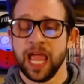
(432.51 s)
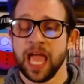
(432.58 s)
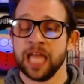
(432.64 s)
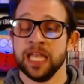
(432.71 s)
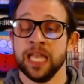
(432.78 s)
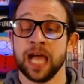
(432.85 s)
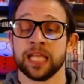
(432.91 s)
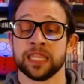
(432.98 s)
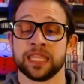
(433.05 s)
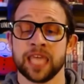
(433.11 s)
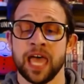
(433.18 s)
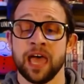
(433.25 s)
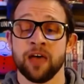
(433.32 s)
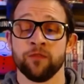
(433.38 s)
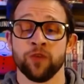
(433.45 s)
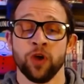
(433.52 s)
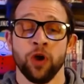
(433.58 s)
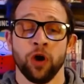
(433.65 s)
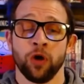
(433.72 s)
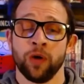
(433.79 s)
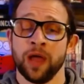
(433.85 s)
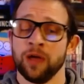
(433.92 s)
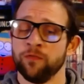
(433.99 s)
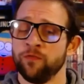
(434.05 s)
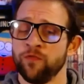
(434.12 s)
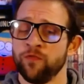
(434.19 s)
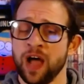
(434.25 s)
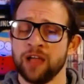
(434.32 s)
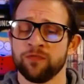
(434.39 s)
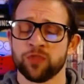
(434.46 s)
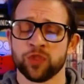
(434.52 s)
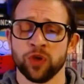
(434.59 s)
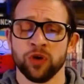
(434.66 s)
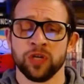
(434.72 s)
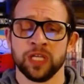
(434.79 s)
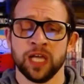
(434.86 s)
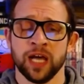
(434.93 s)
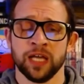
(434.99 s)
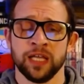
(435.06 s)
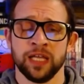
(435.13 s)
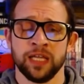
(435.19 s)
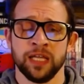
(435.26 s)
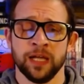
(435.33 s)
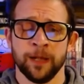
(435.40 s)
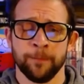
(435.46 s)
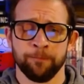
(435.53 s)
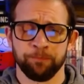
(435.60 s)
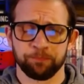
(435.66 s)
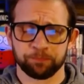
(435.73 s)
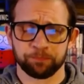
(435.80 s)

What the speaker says: and 9th Ave around 5:30 on a